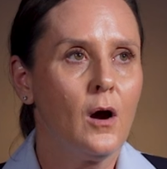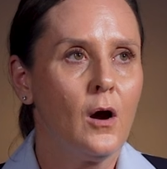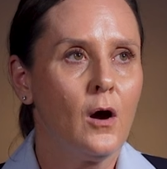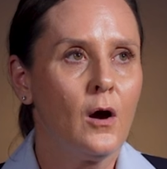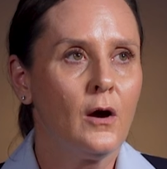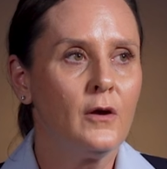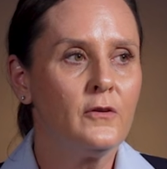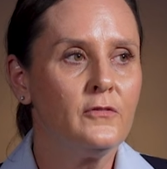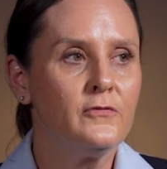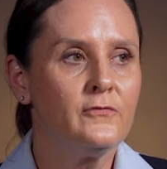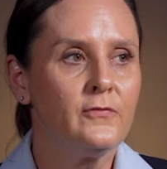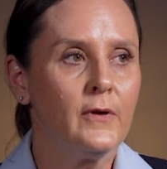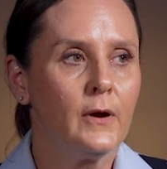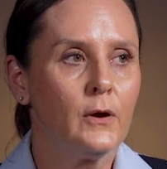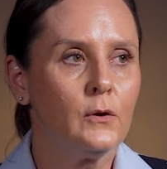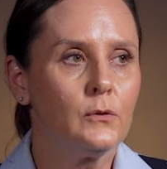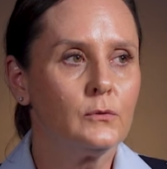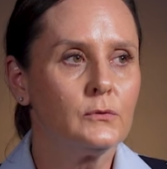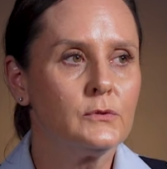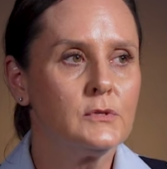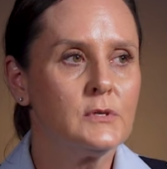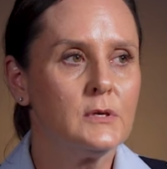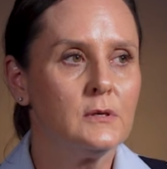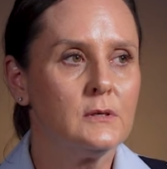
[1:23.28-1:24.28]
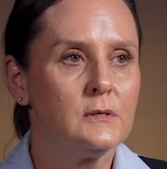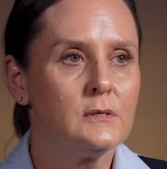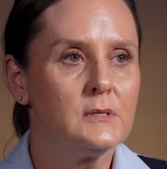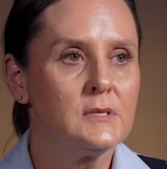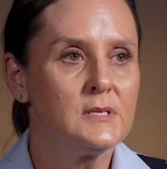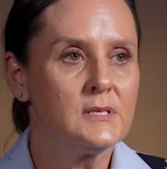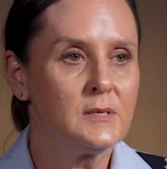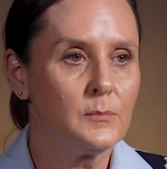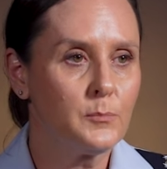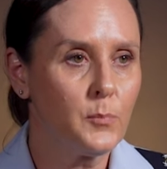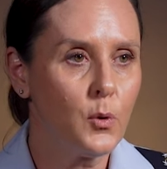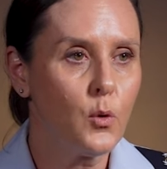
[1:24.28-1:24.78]
I felt
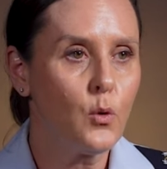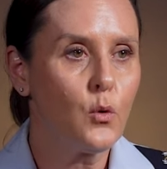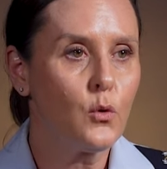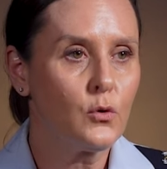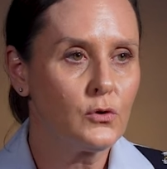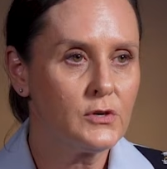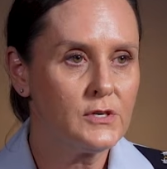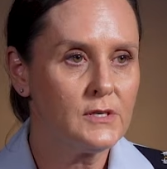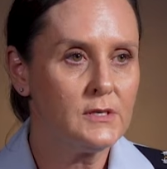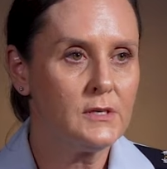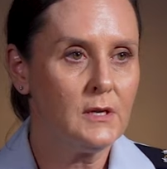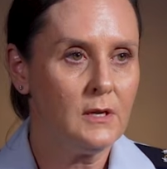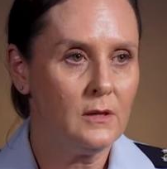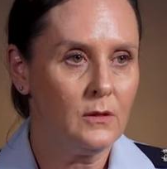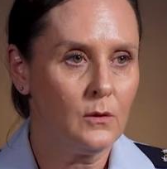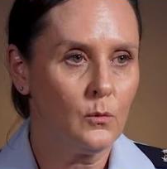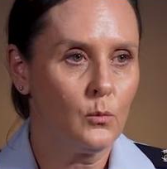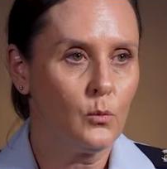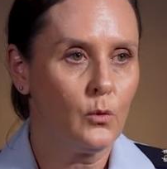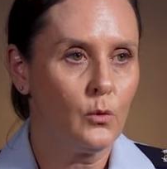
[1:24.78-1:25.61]
supported in the